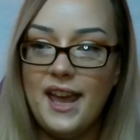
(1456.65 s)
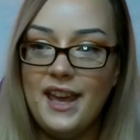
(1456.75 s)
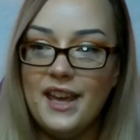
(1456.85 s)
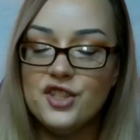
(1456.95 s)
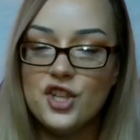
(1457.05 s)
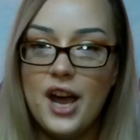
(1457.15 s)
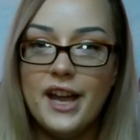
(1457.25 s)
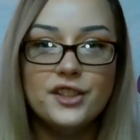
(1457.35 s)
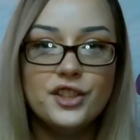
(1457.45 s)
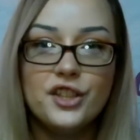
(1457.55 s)
a
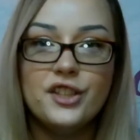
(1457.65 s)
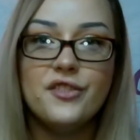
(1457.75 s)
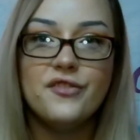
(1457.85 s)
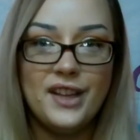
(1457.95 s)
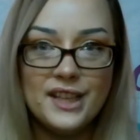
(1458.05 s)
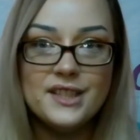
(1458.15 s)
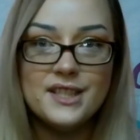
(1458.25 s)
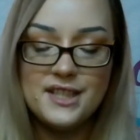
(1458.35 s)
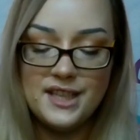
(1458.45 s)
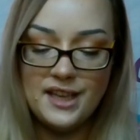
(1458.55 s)
childhood
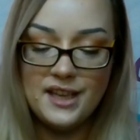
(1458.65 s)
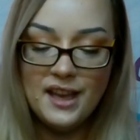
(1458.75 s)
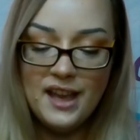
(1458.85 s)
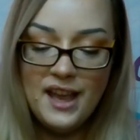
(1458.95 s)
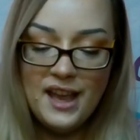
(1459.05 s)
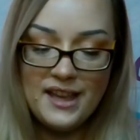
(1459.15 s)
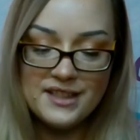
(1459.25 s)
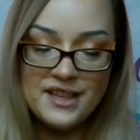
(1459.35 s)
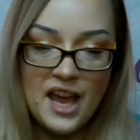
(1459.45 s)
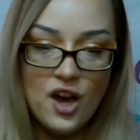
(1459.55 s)
fantasy
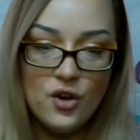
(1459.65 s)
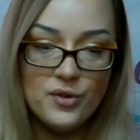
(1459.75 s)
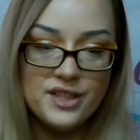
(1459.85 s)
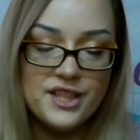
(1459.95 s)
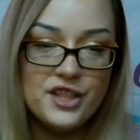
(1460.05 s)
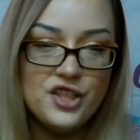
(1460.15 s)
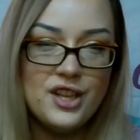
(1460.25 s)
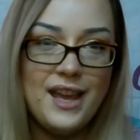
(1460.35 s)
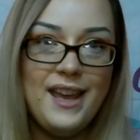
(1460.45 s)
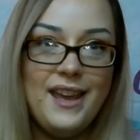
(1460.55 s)
is now such
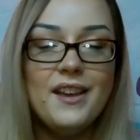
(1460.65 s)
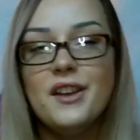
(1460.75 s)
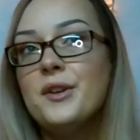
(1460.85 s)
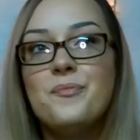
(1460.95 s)
a